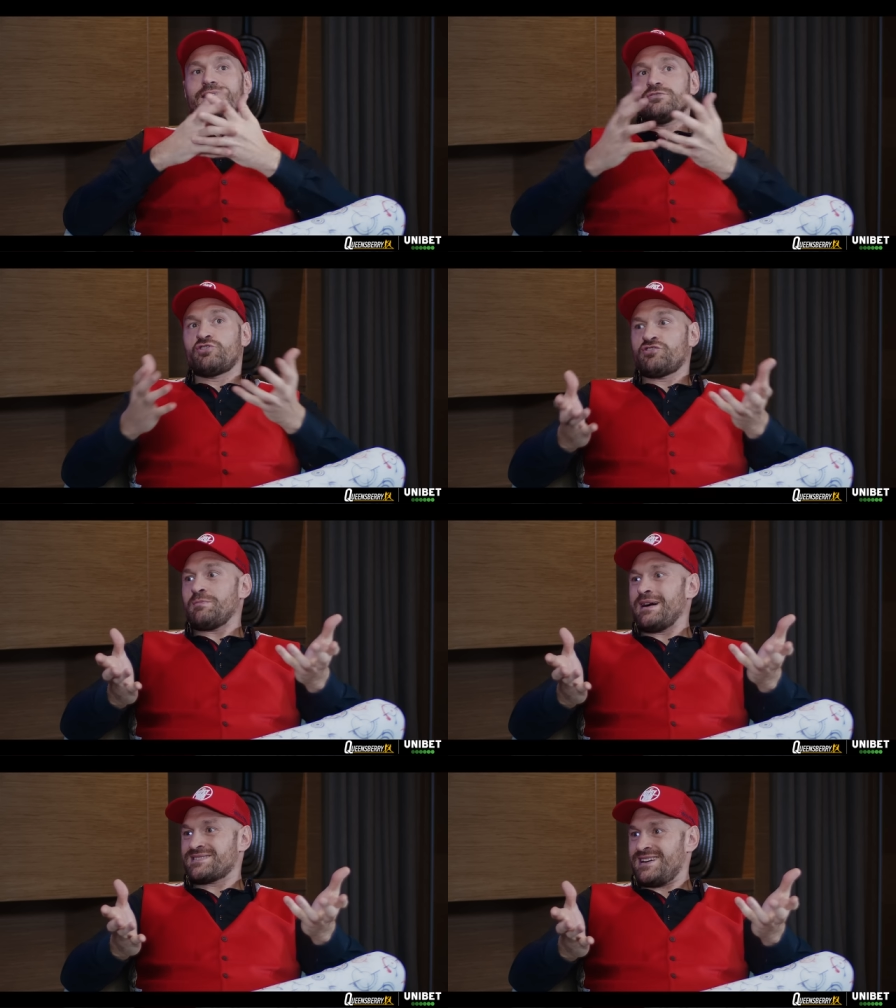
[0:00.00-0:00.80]
Does it
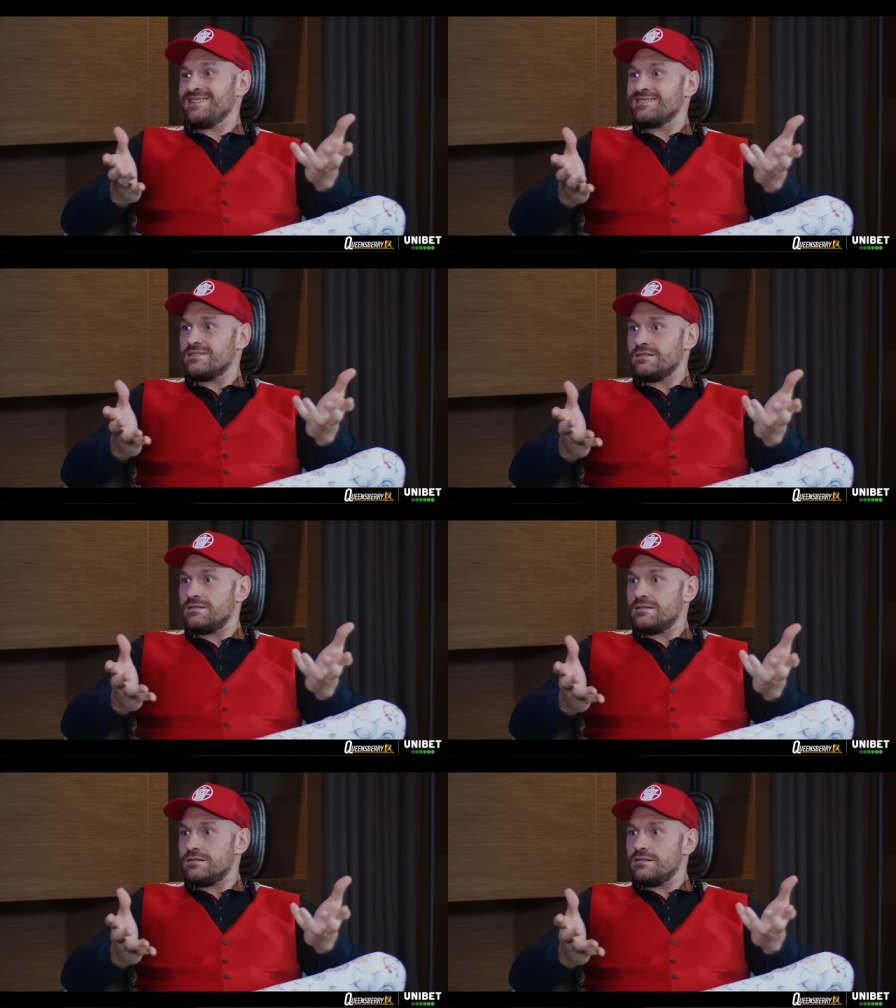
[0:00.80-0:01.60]
matter?
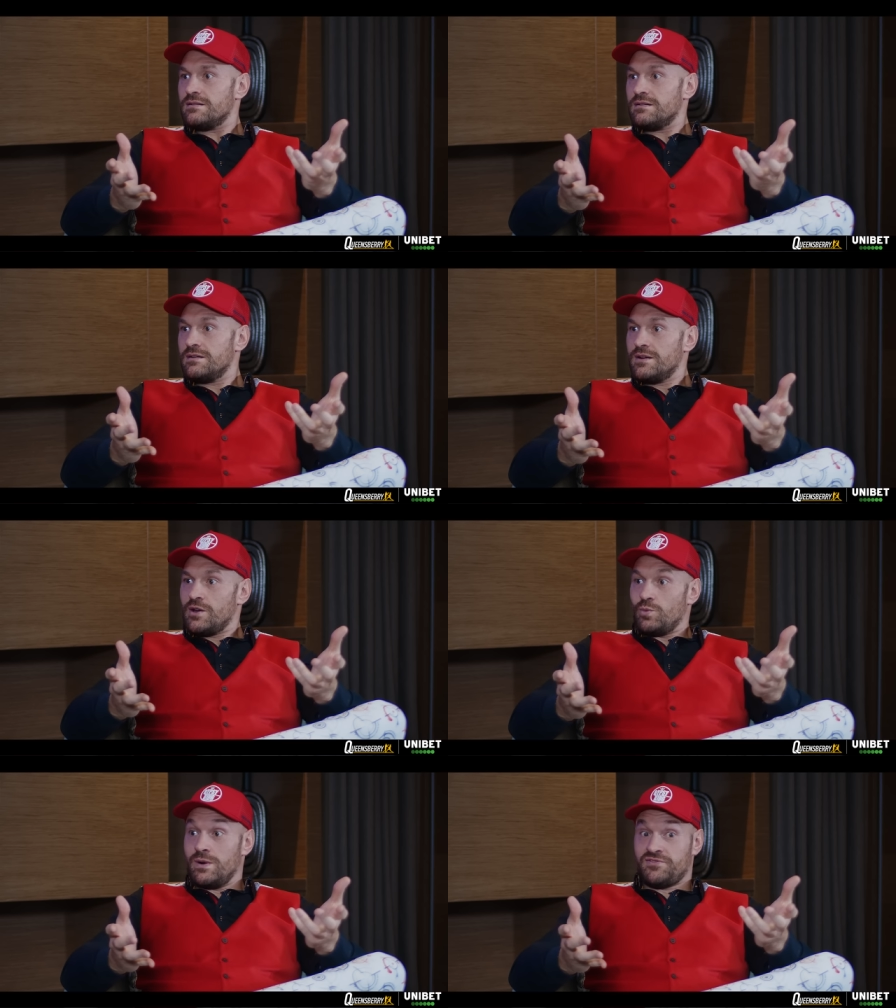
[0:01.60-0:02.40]

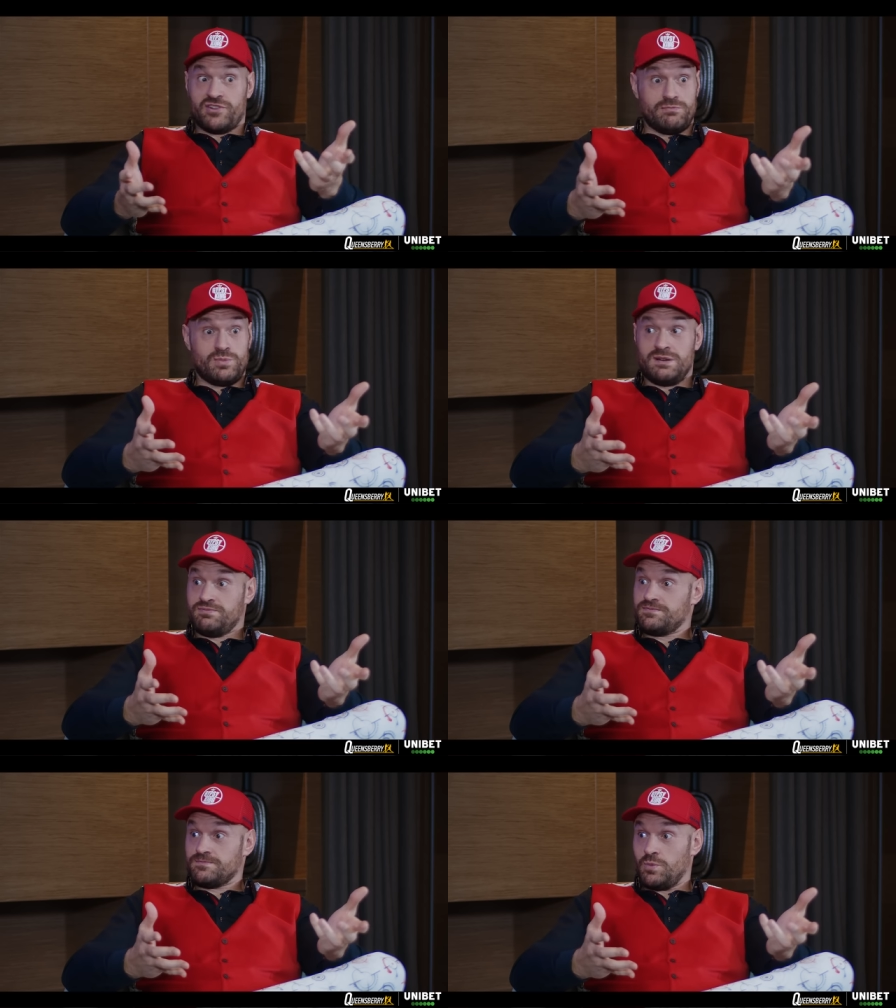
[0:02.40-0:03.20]
We've
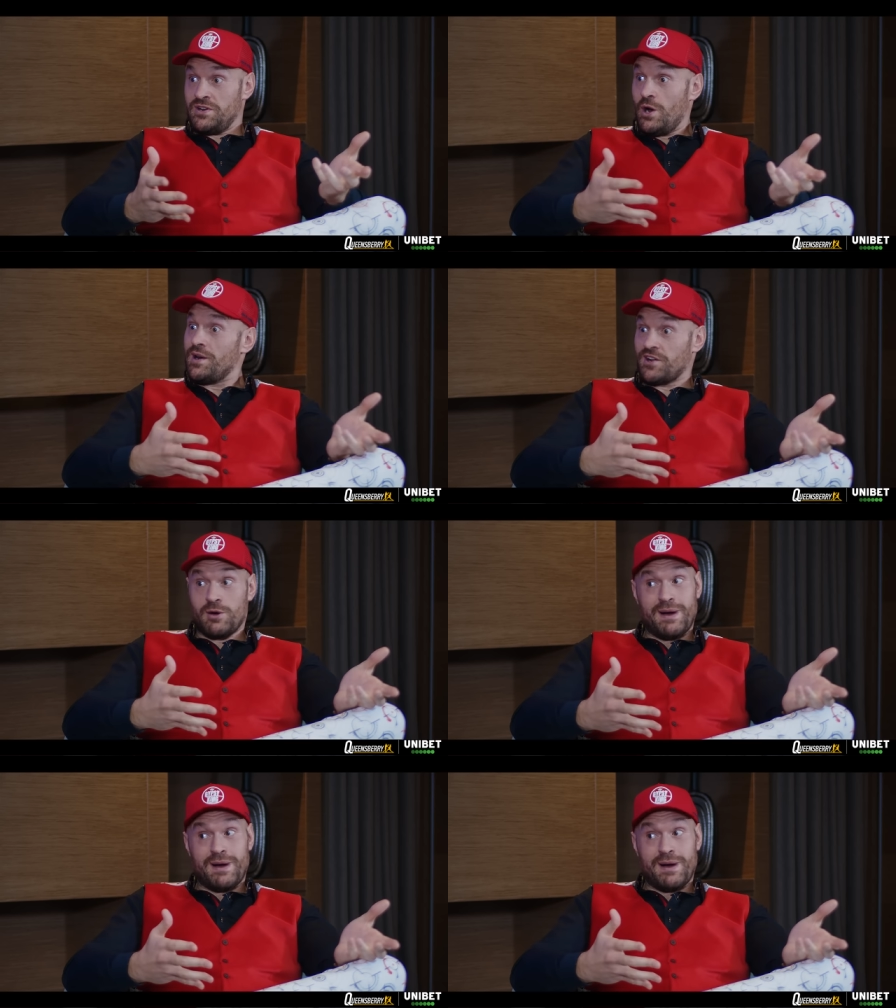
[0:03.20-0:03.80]
we've we know it don't